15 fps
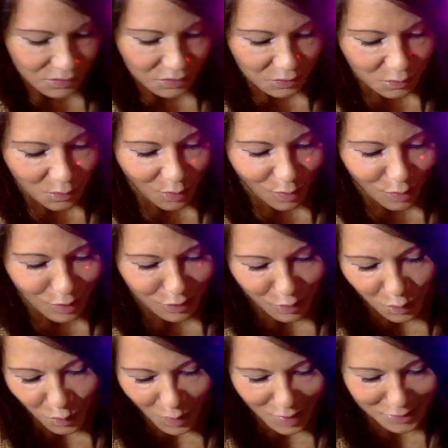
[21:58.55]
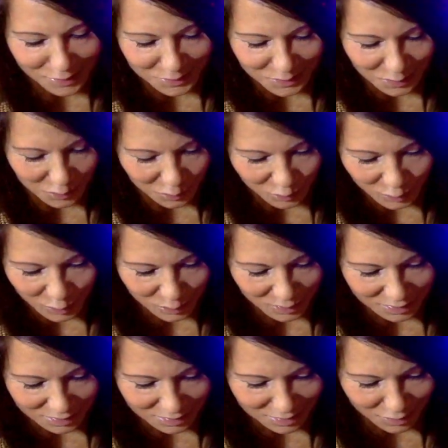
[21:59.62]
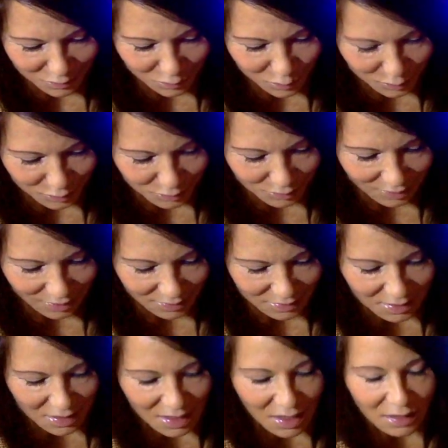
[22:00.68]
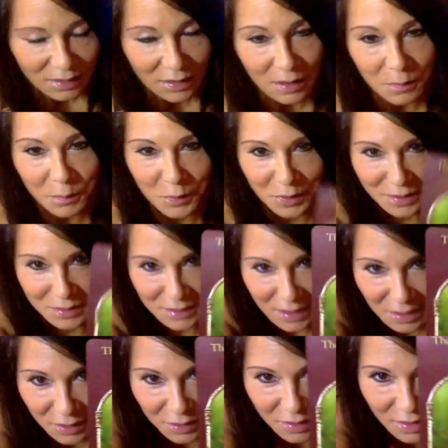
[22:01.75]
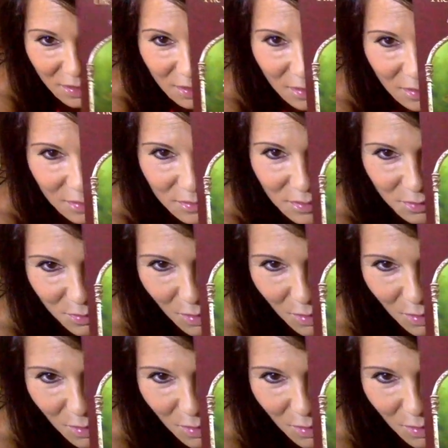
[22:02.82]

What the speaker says: you are the wise woman of Wonderland. Keep your integrity, don't